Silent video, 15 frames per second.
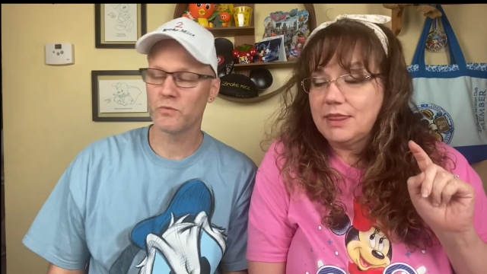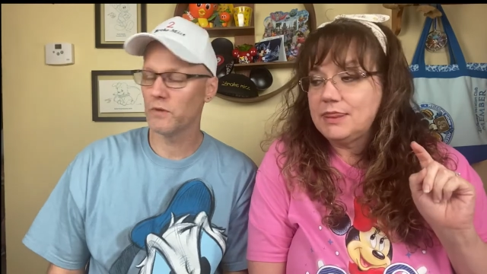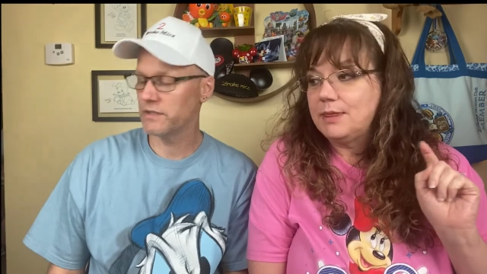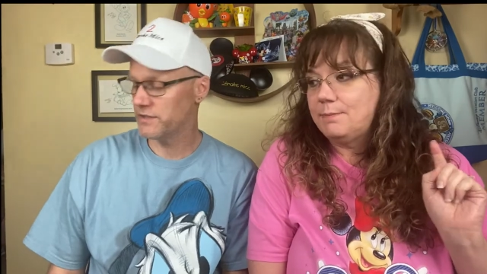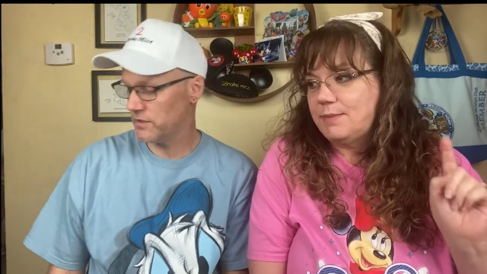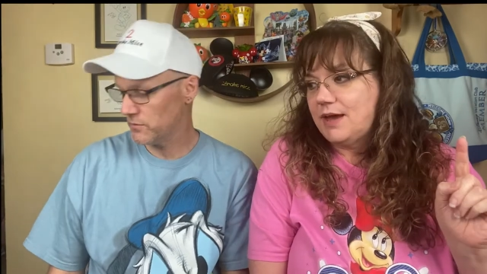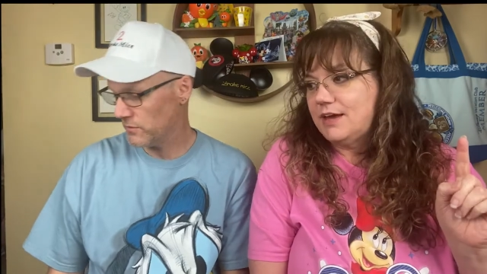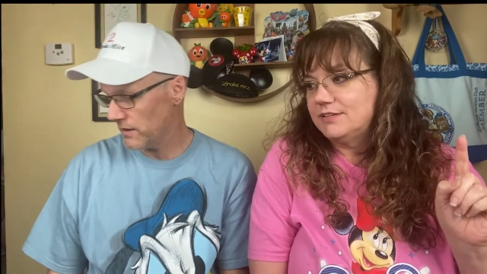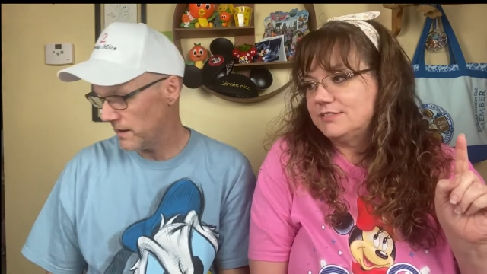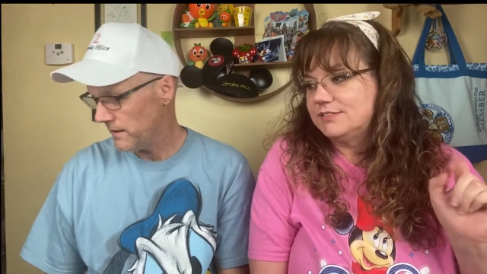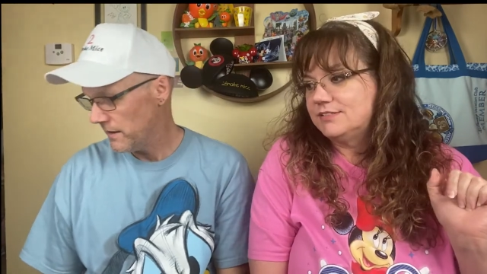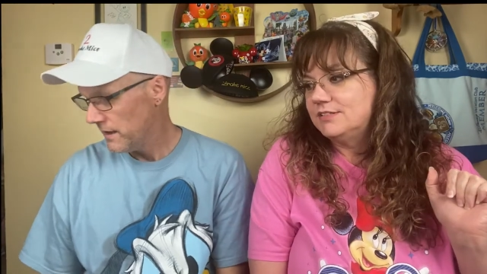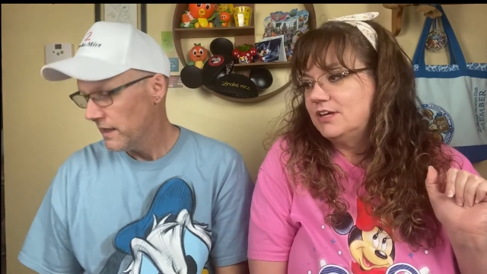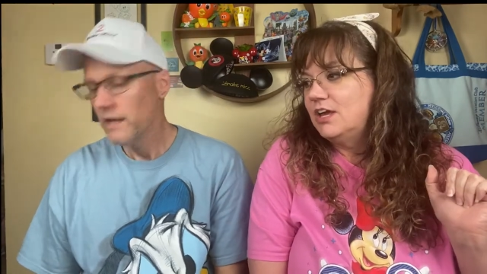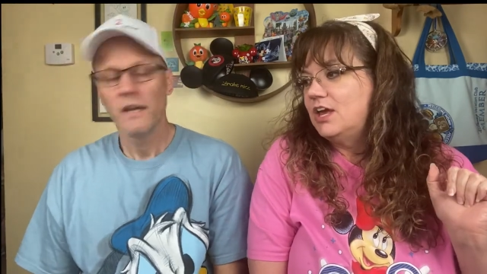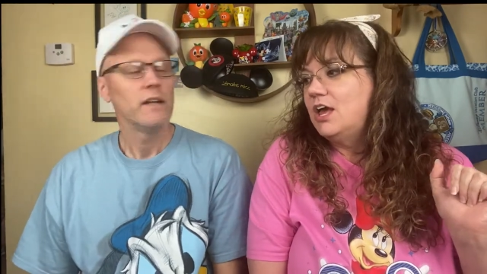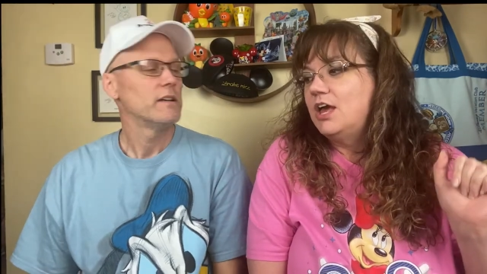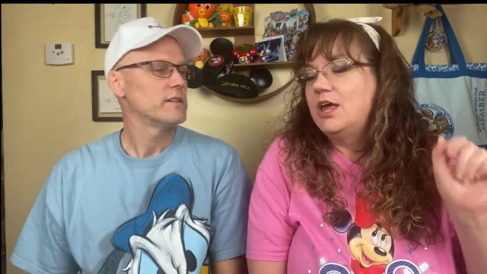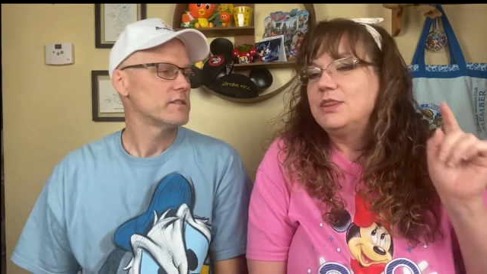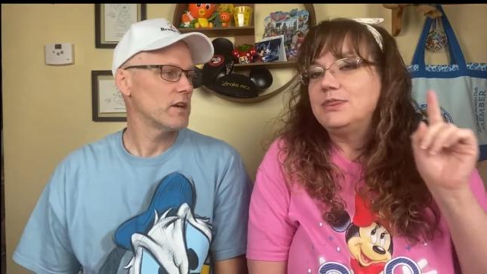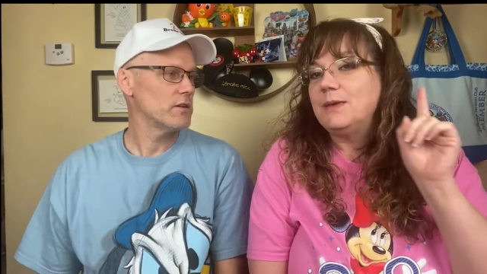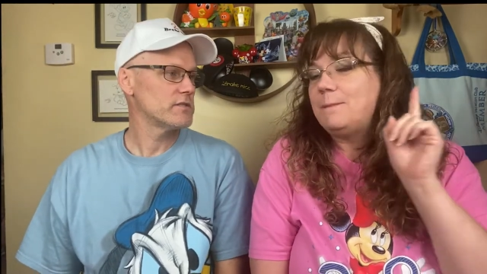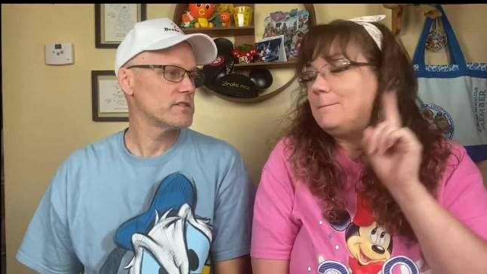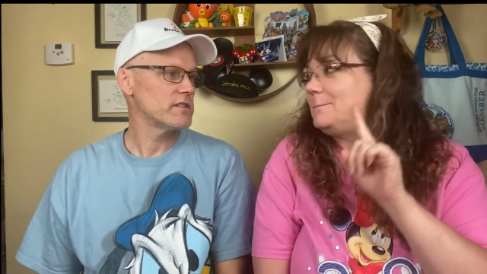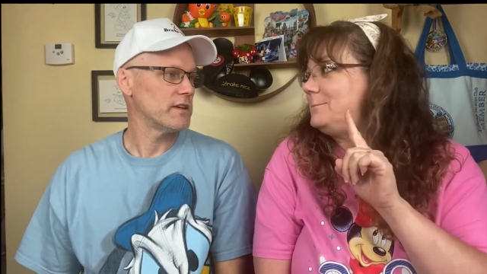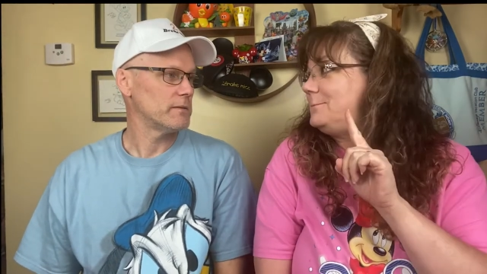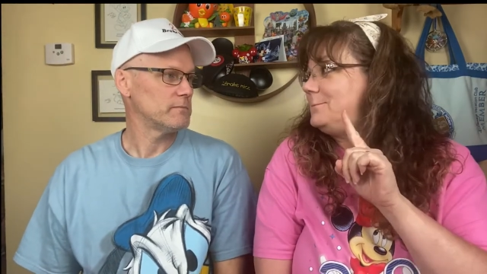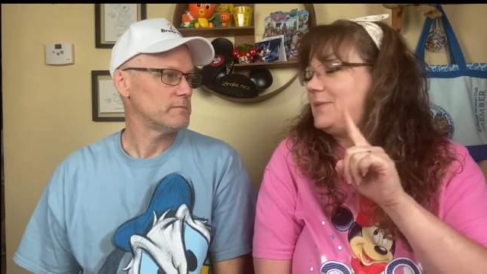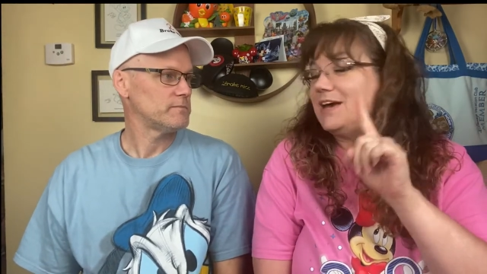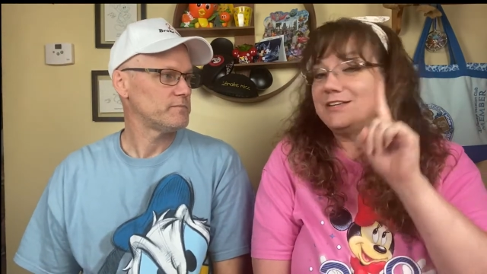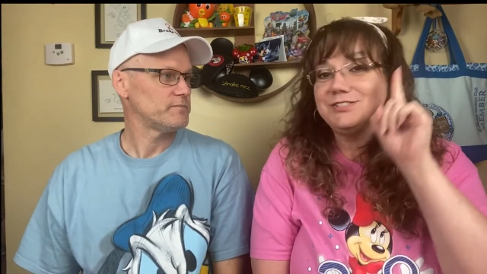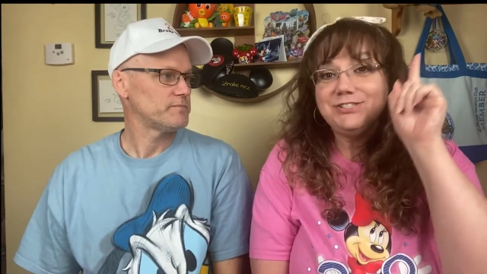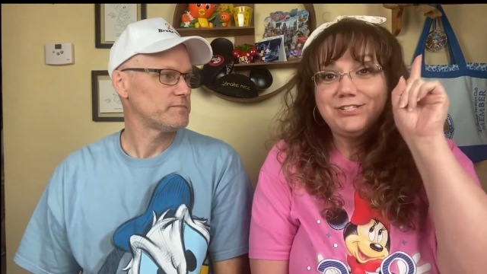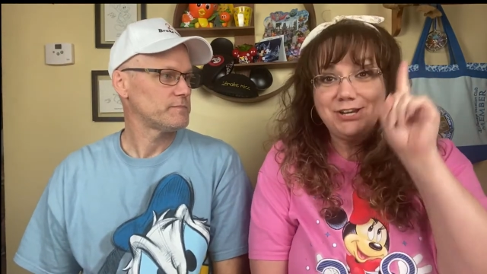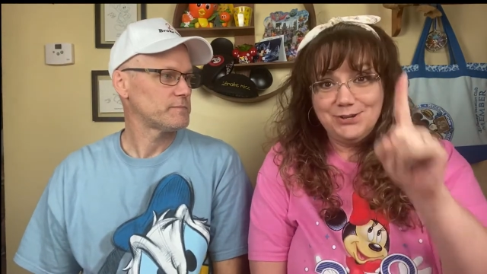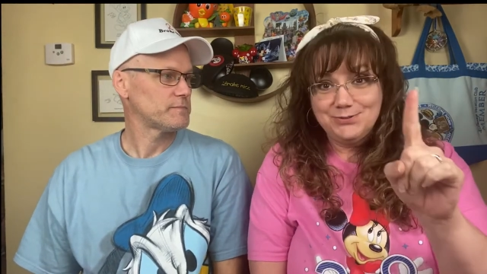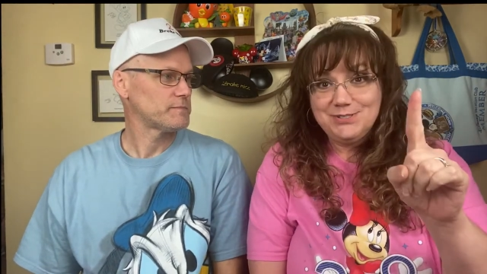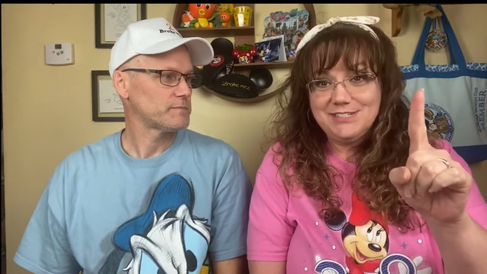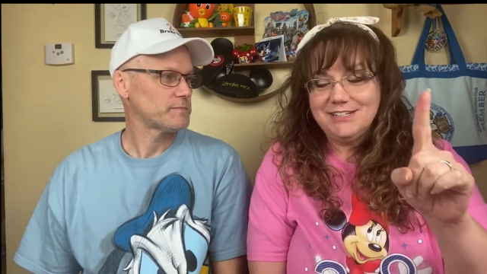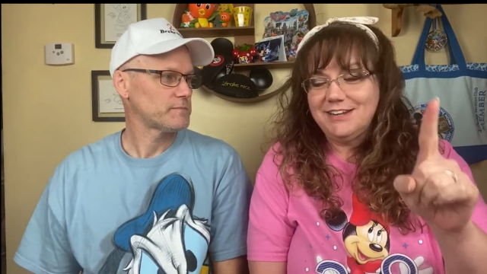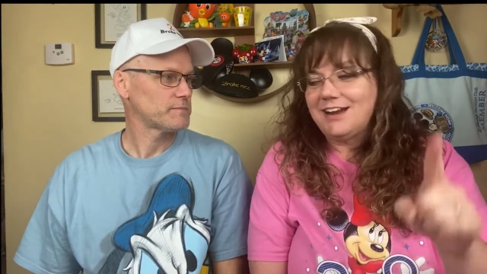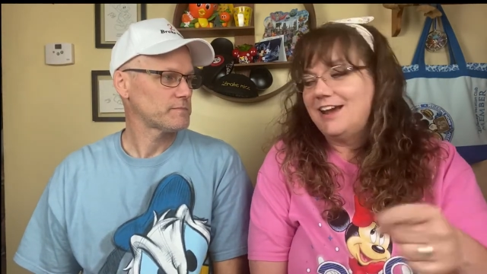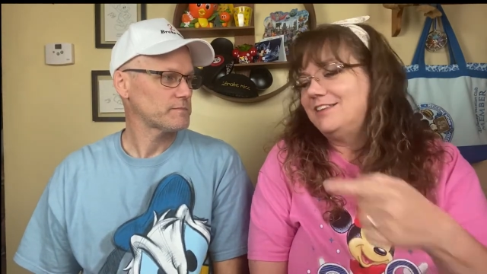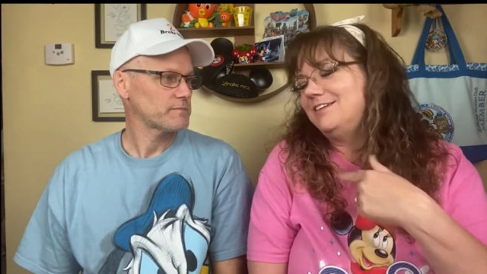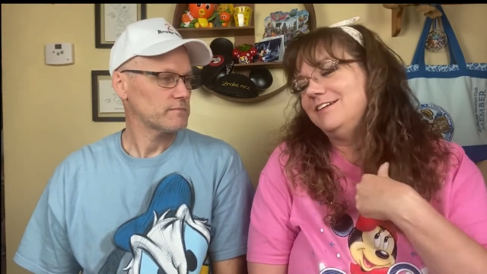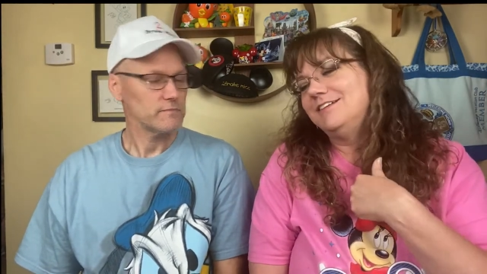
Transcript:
Speaker 1: what you best. want. Toasted. Best toasted. I think